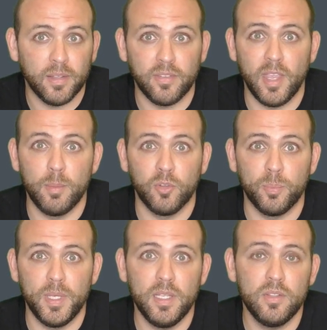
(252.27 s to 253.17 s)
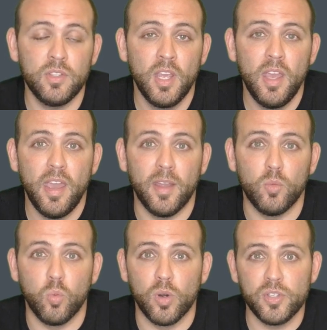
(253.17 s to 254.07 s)
at stable speeds
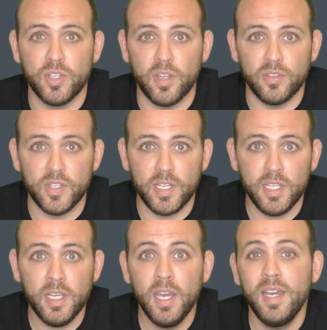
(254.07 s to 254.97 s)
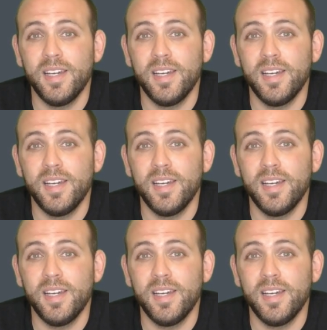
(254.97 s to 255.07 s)
and worse in the city.